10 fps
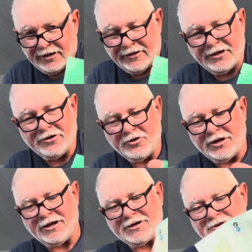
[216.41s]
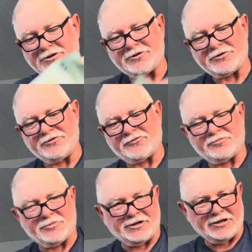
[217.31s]
They knew I like chartreuse
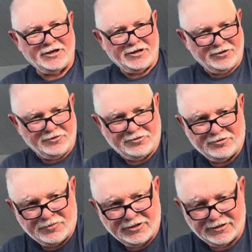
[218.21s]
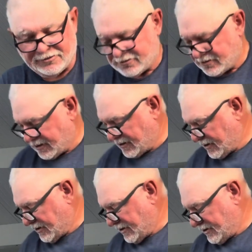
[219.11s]
from my YouTube channel, so
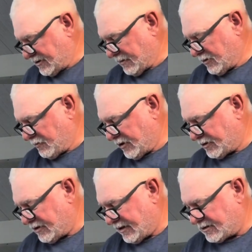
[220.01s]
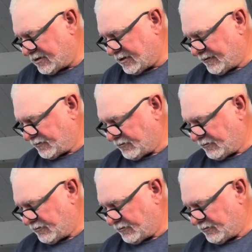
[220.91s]
they sent me a bunch of that stuff,